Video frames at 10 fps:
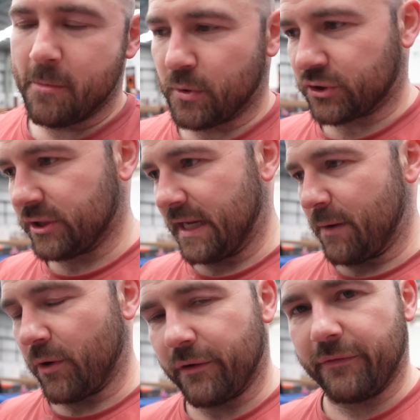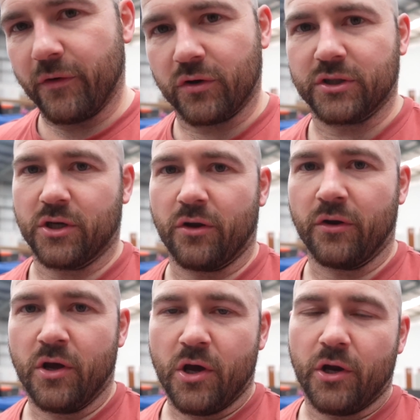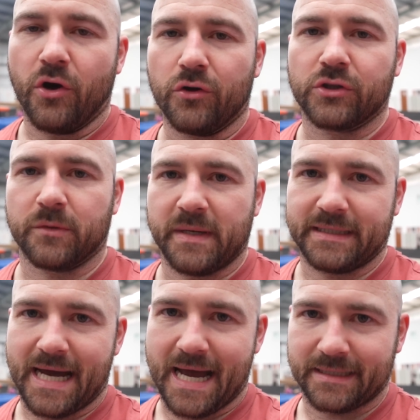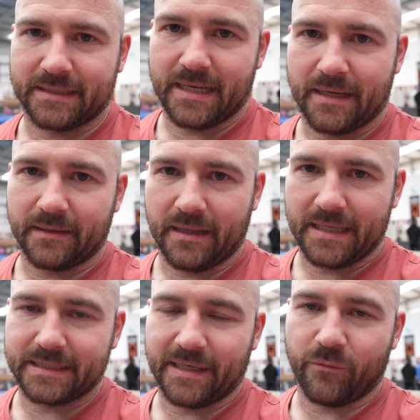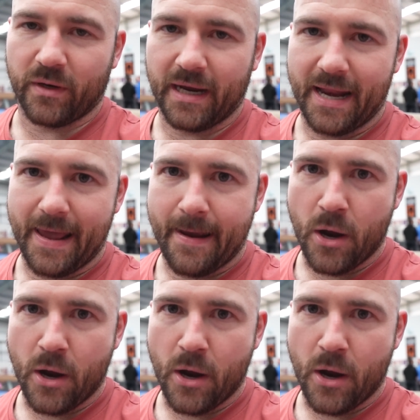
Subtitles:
but today we're going to focus on an undersummy to handstand and let's see if we can get it.